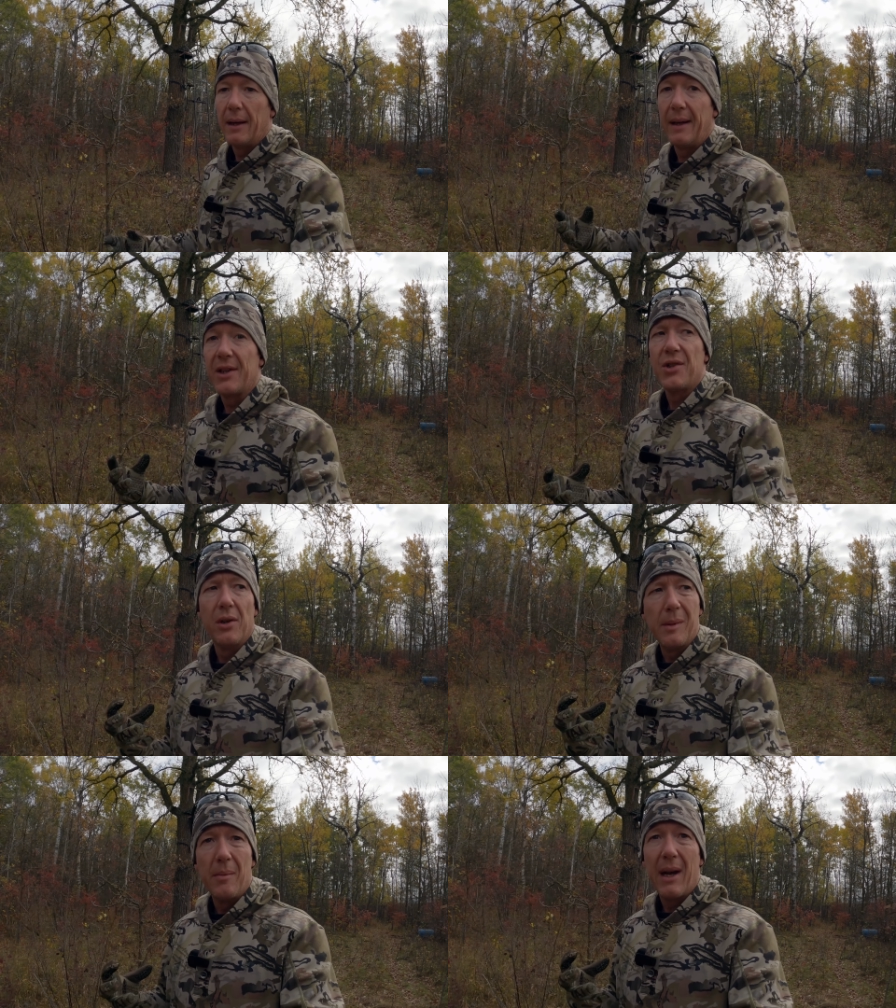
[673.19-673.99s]
and next
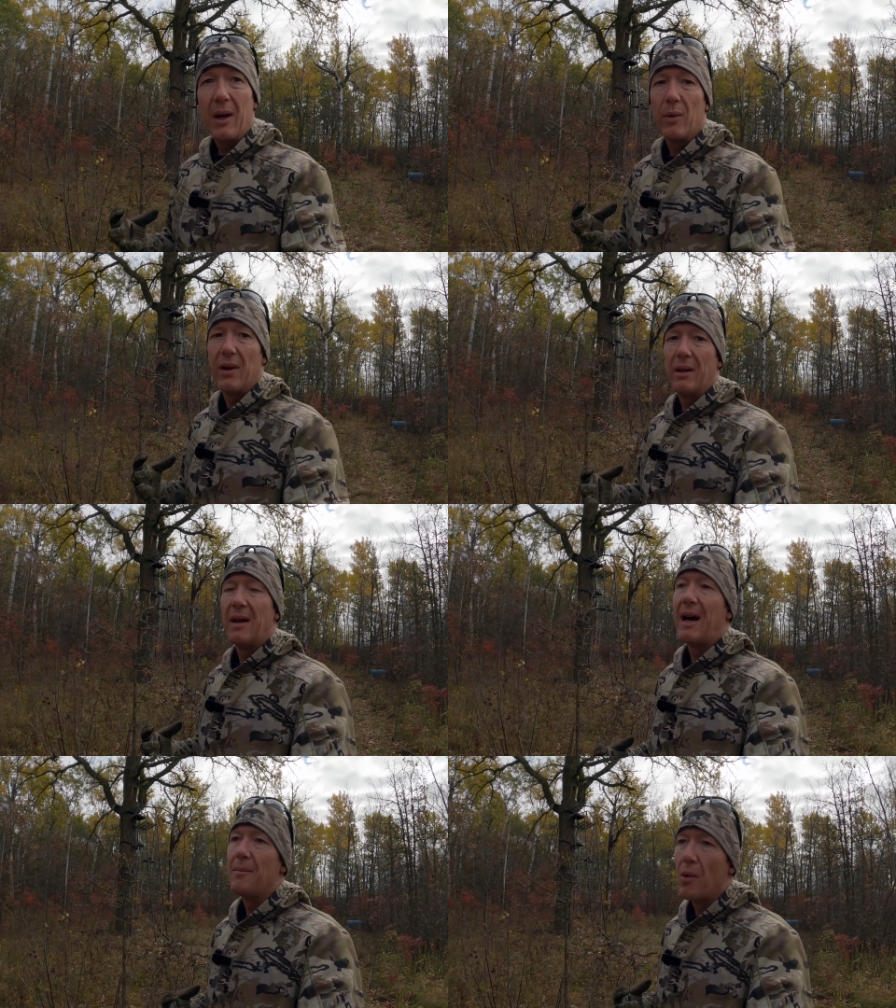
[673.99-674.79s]
year we'll be back with a
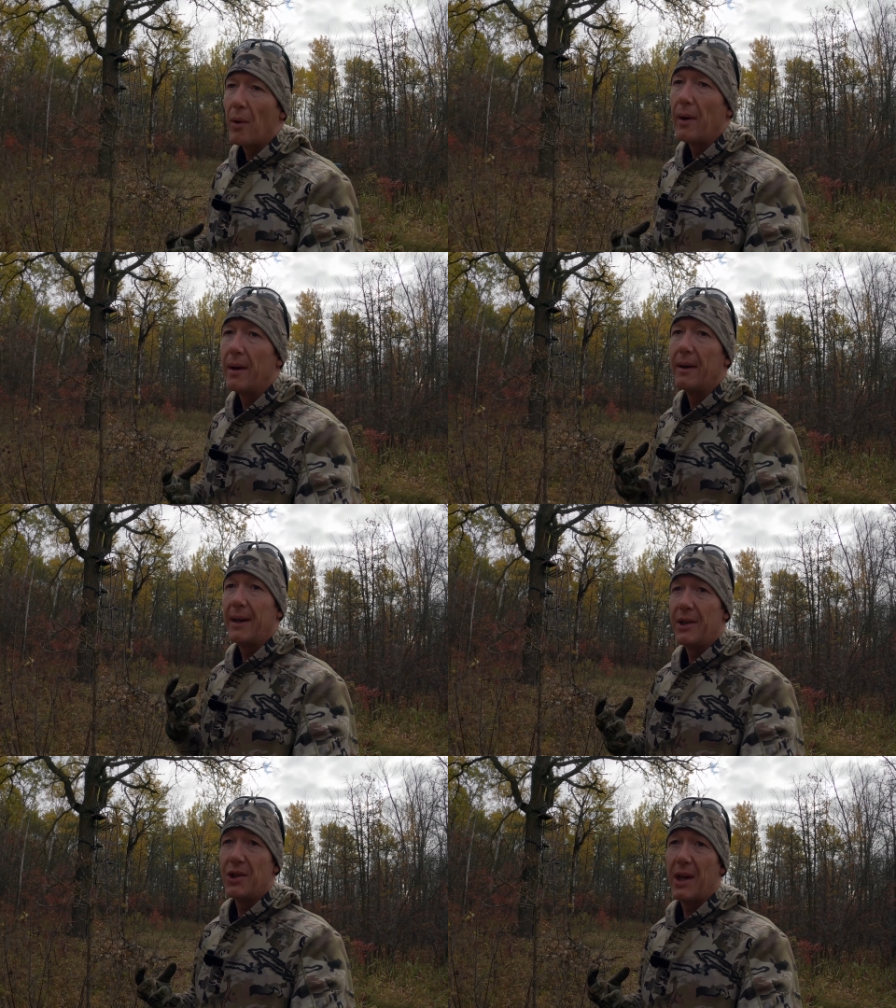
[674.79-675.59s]
lot more
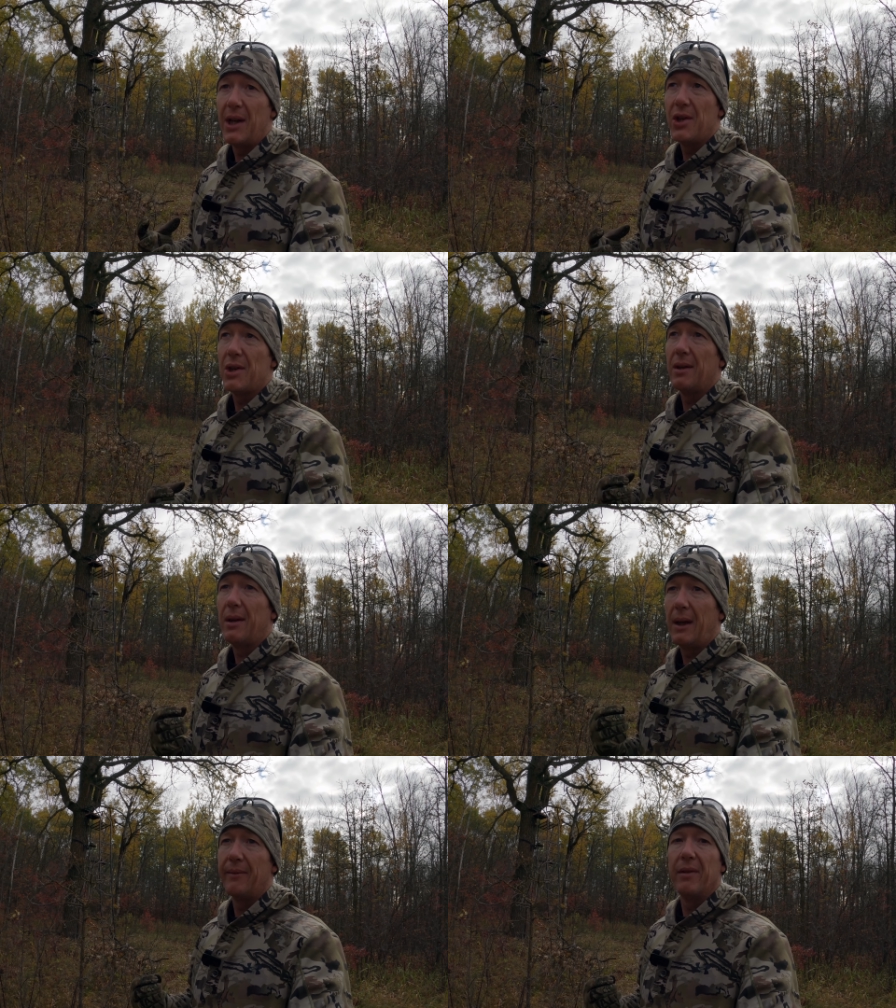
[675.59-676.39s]
education,
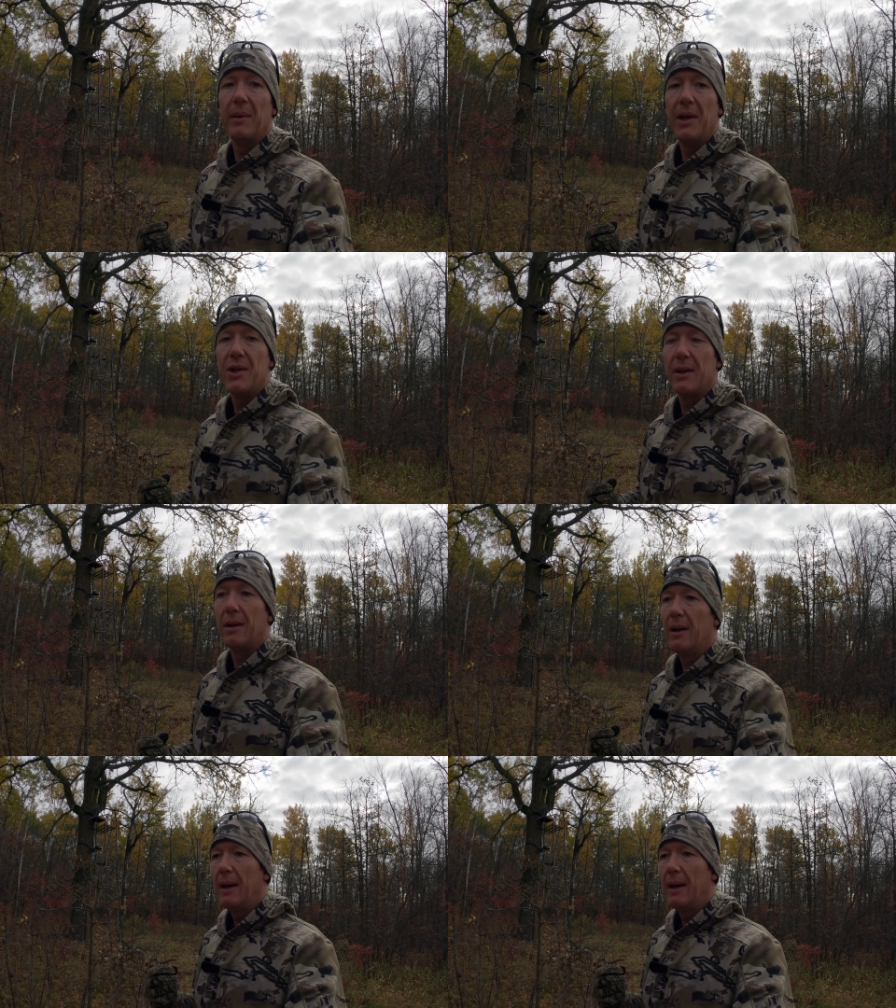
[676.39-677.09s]
information,